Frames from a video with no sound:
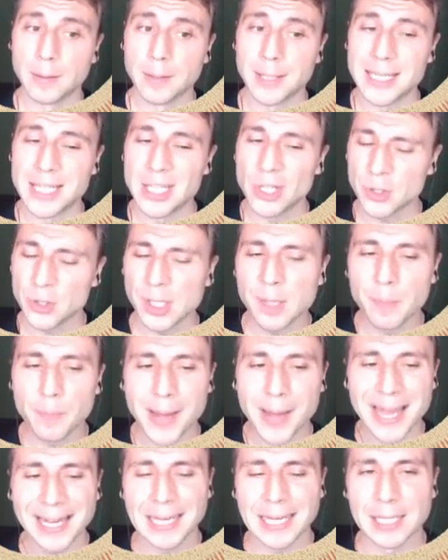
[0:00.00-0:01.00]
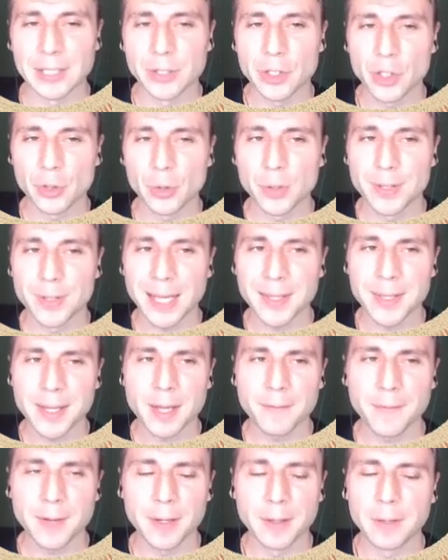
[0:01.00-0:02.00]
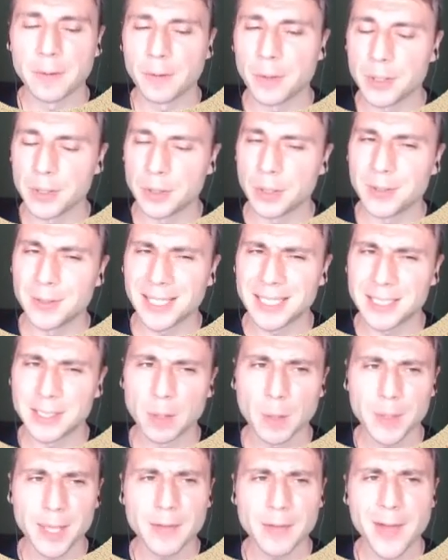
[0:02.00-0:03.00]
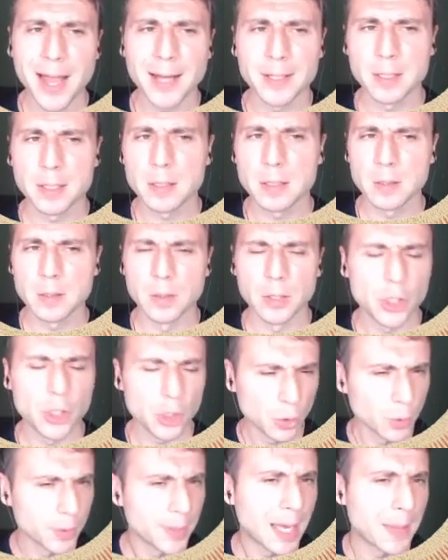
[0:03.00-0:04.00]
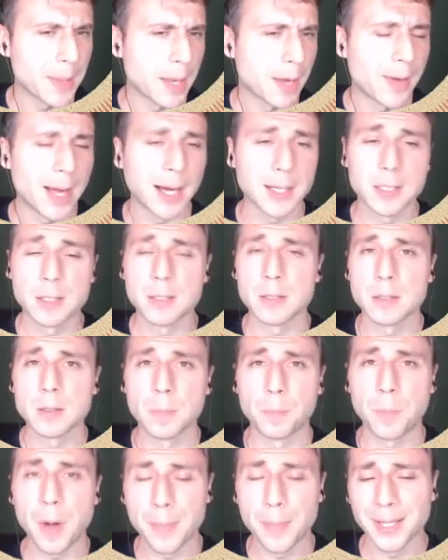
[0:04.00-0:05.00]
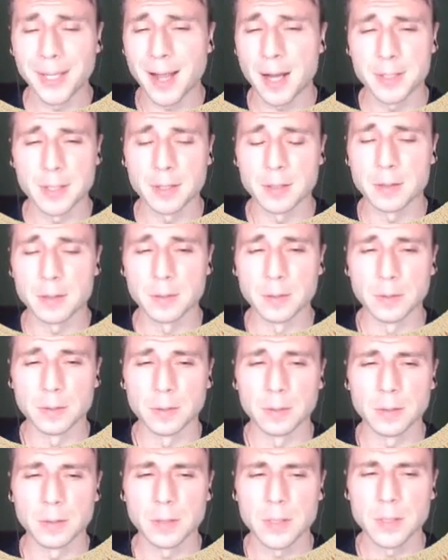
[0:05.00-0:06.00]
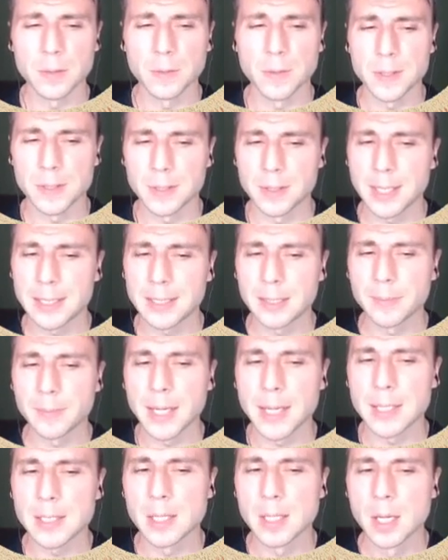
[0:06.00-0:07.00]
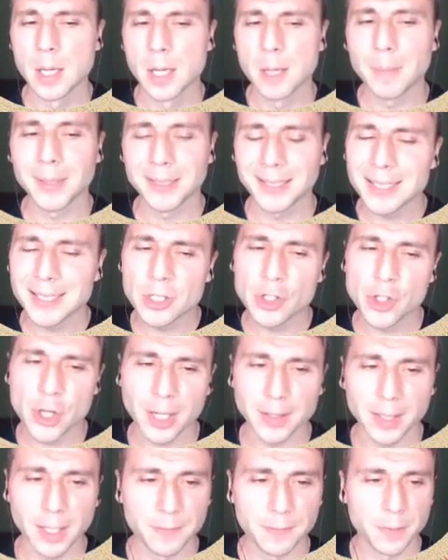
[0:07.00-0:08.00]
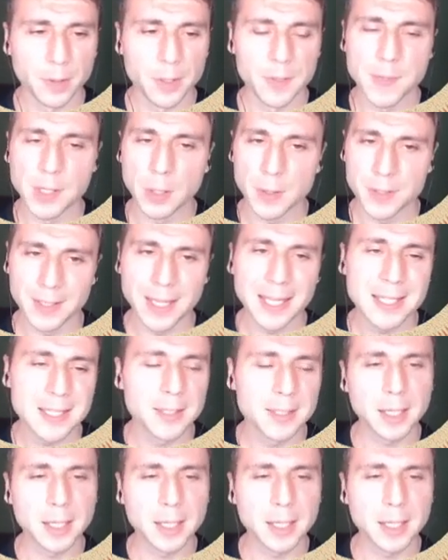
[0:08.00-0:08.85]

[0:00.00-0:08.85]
usually backend should not have, they don't have access to, should not have access to public access to this database. But let's check that first, because that's in the